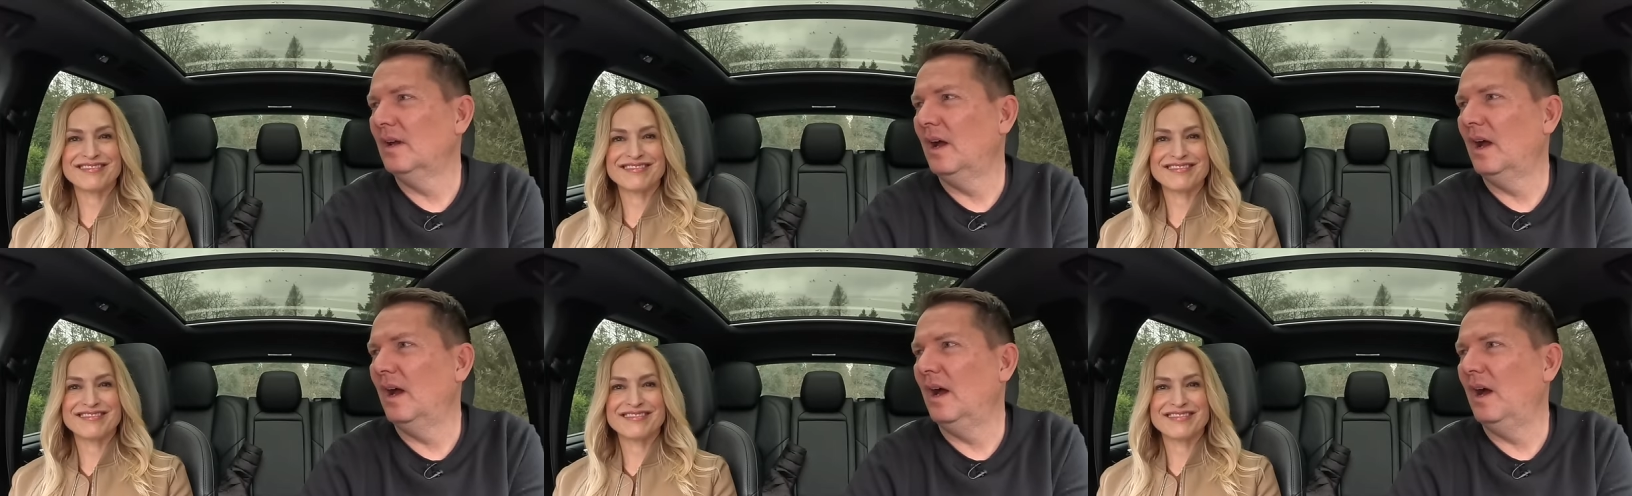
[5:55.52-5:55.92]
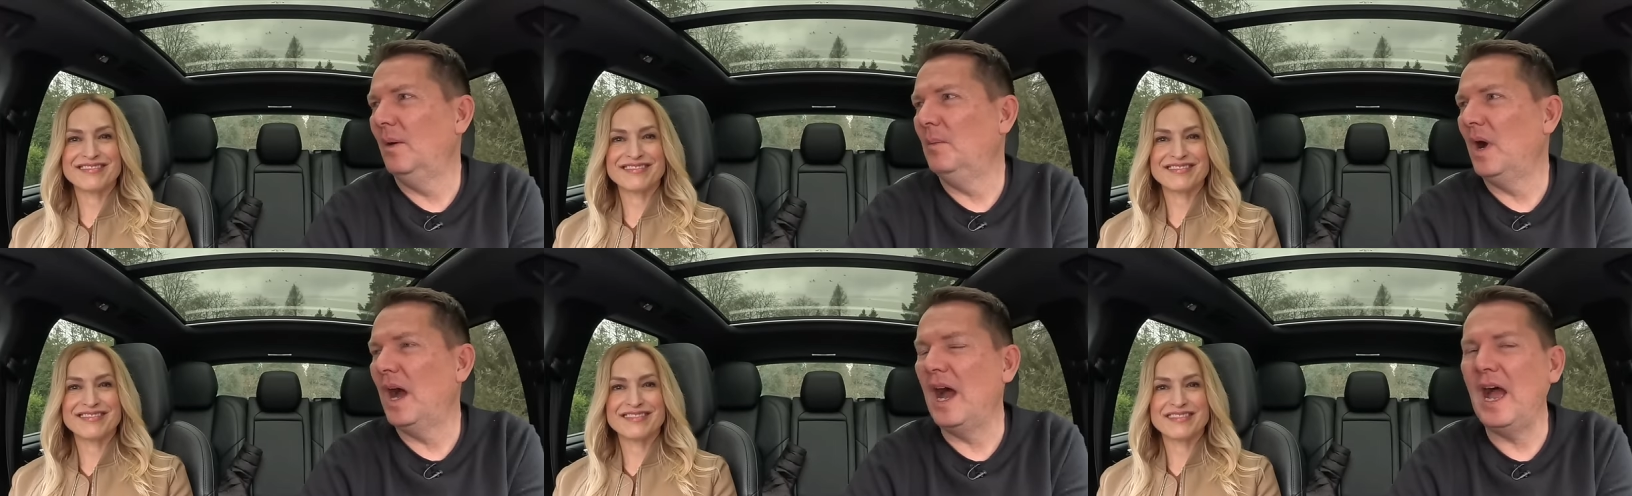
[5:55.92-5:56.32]

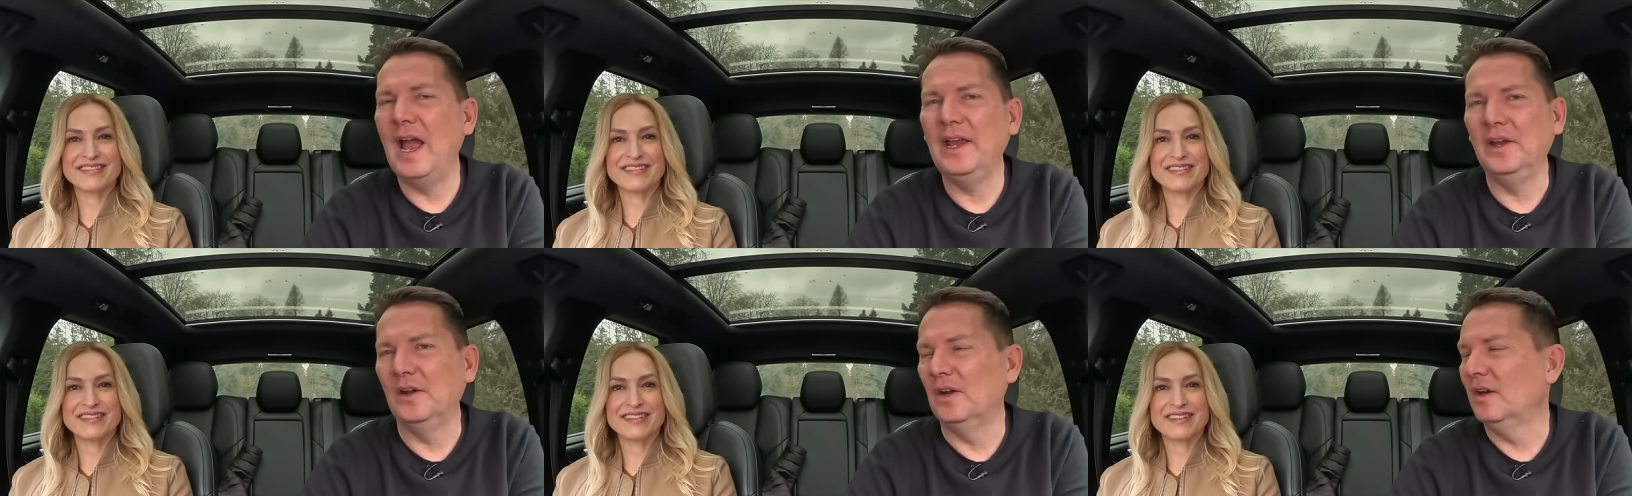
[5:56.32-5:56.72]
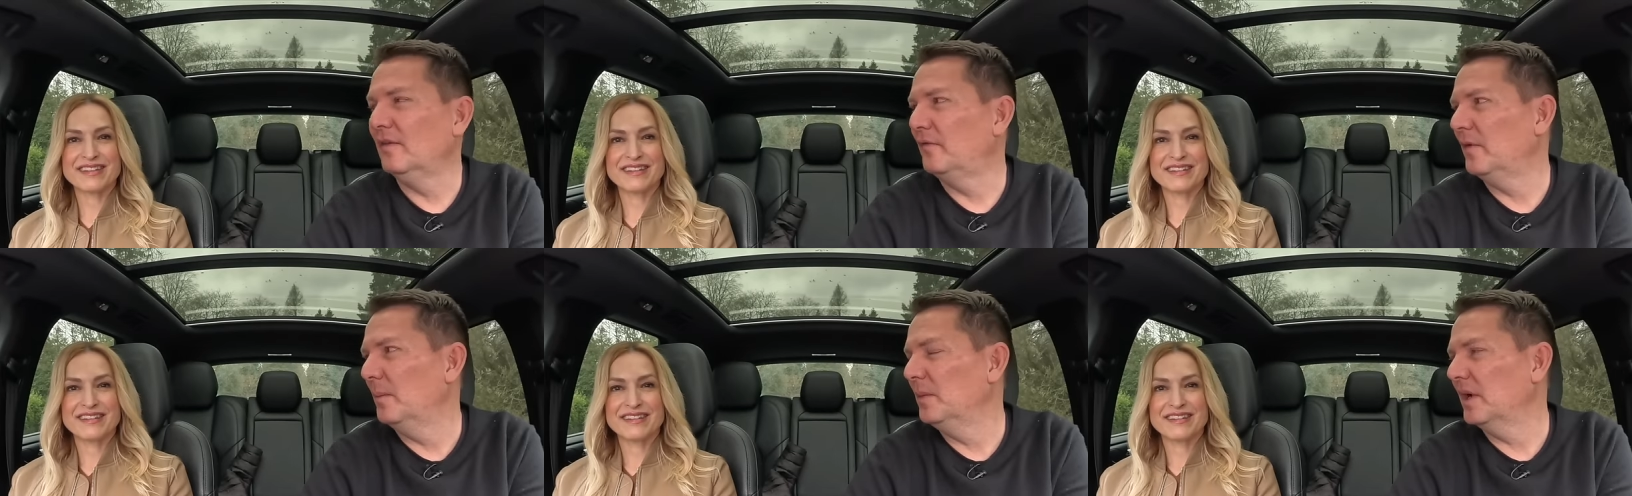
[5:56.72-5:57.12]
Speaker 1: um,
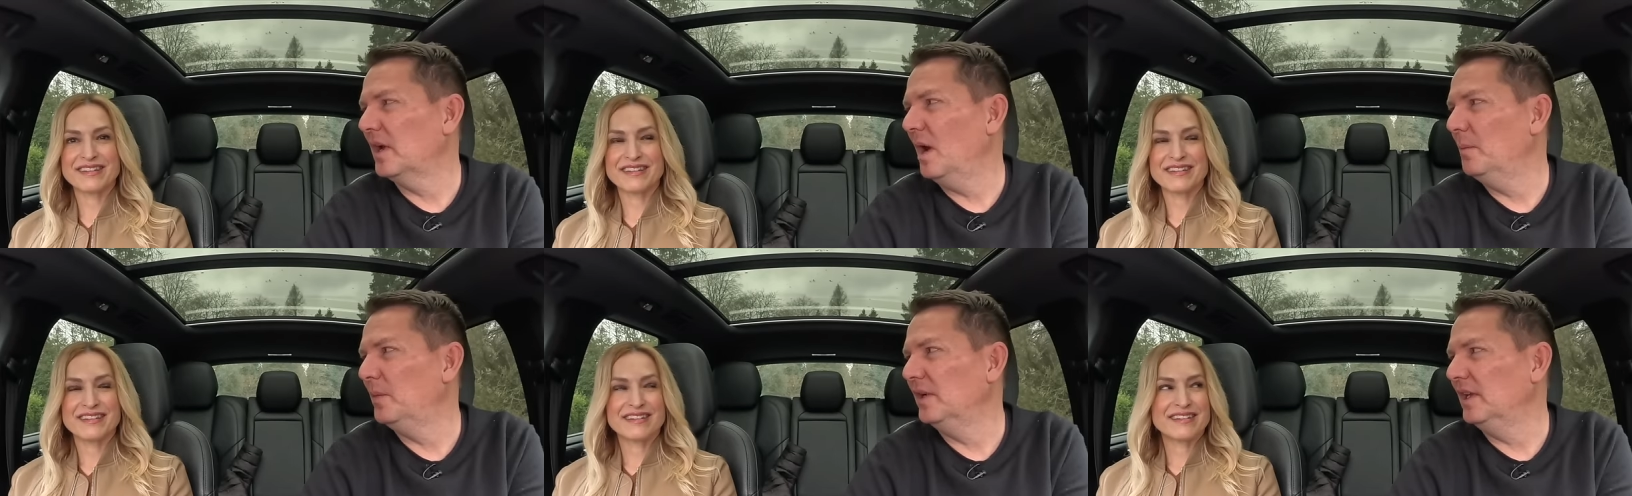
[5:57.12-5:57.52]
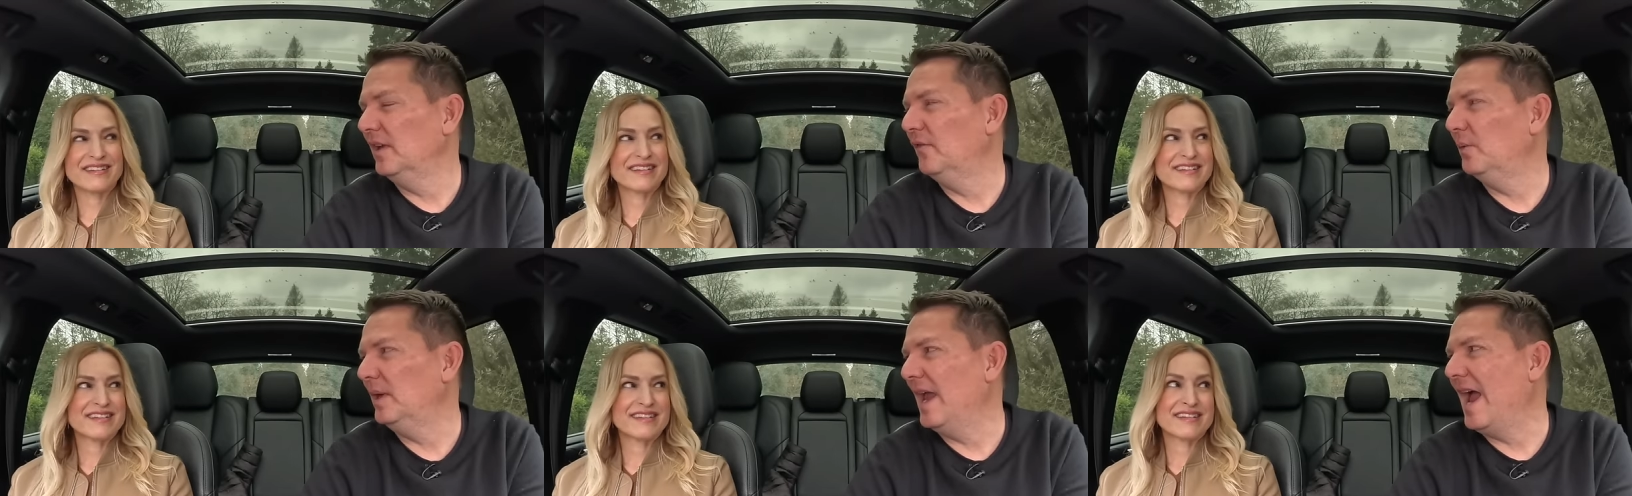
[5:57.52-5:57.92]
hire from the
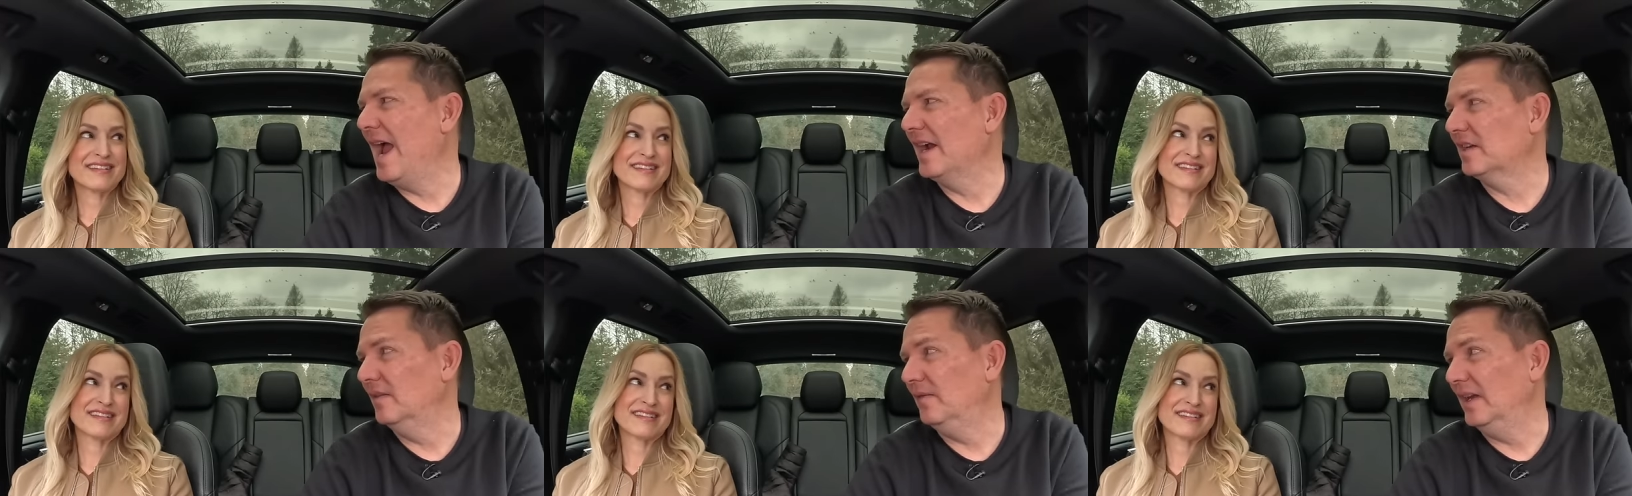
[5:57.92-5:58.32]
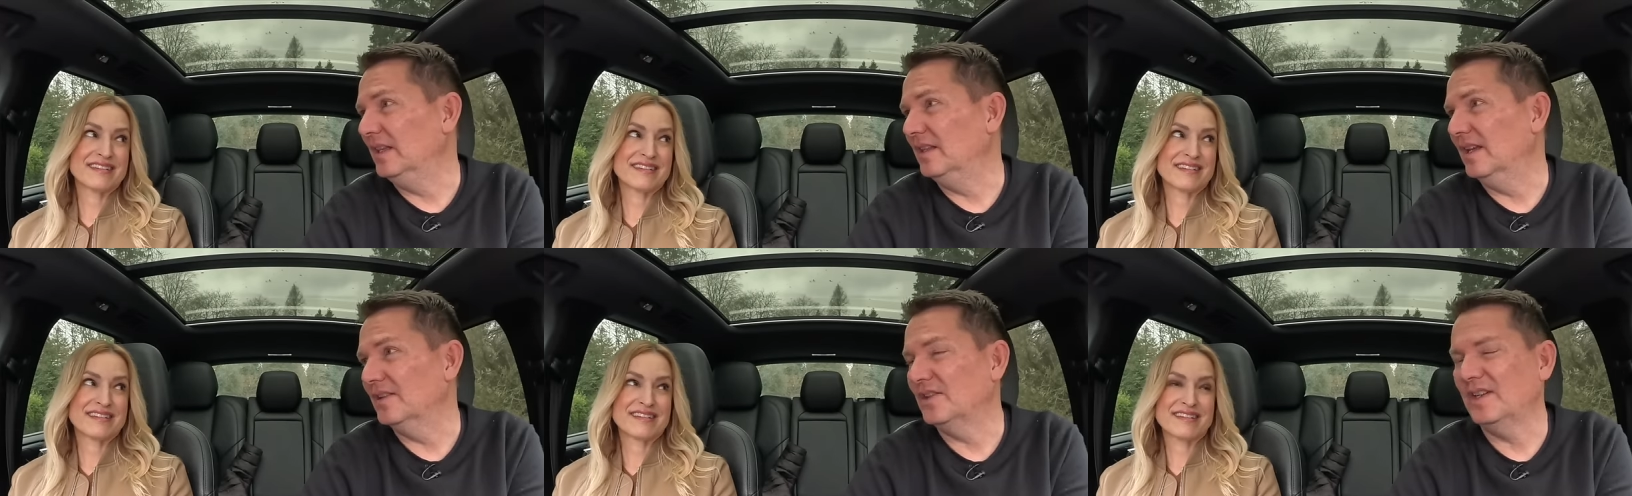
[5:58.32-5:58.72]
company if we
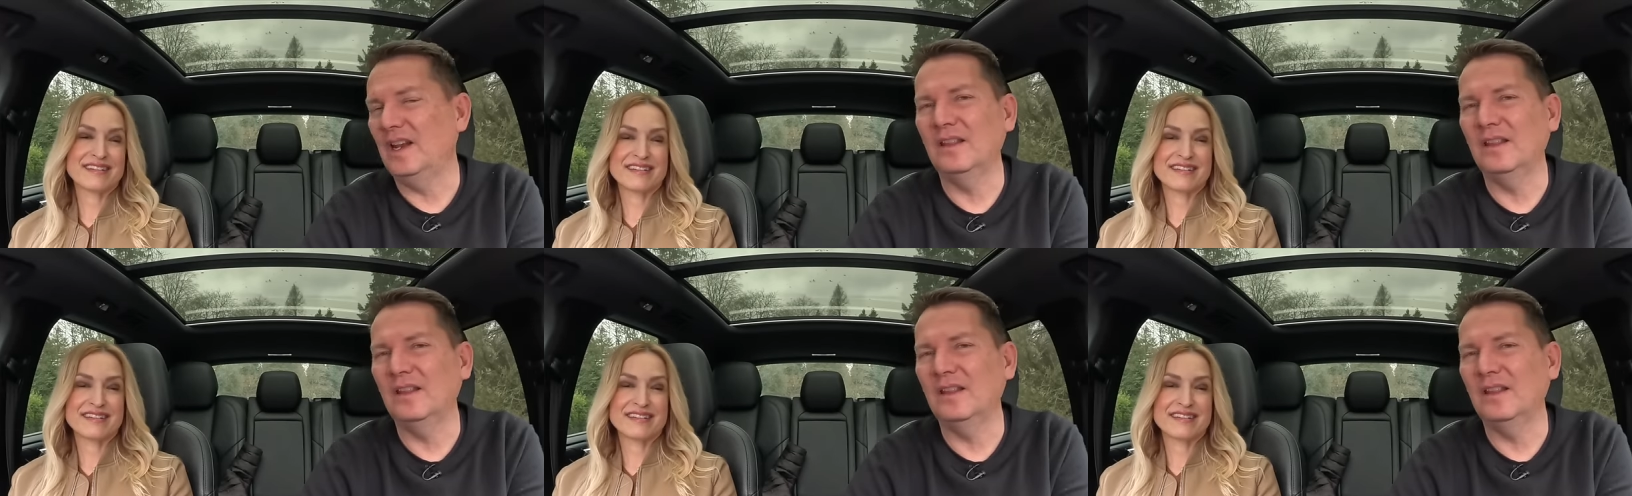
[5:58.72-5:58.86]
activate this.